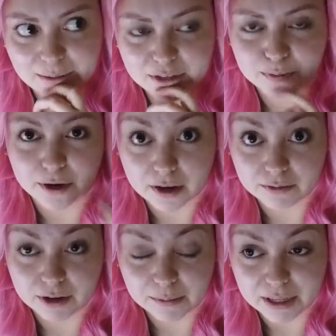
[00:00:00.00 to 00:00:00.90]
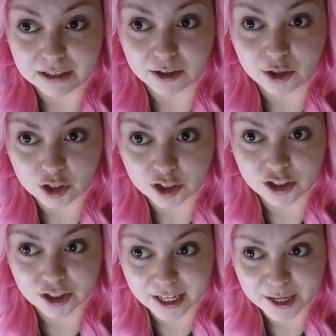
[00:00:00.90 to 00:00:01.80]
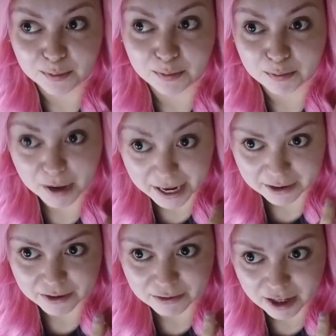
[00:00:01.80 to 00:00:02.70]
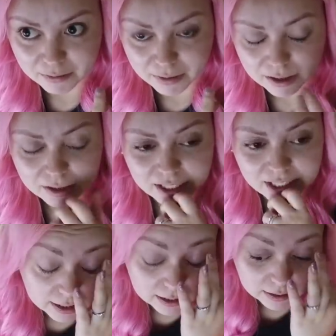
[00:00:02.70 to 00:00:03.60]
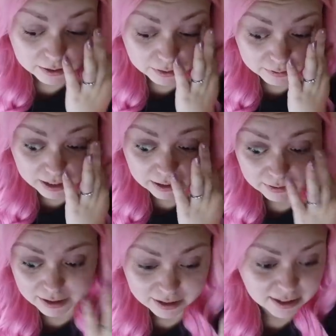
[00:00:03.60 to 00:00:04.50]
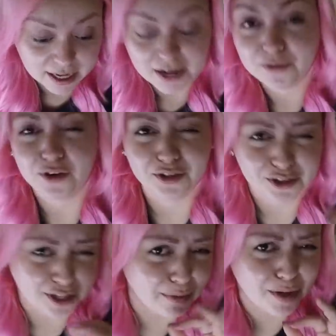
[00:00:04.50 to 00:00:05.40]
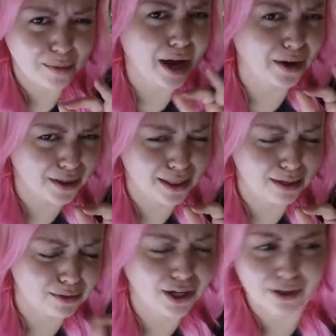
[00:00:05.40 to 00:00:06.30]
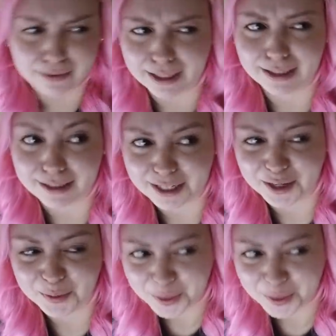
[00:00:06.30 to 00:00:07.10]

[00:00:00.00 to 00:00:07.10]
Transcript: an empty bottle of rum that looks like pirate rum. Yeah, I don't know. We have it's kind of semi-pirate themed already in there.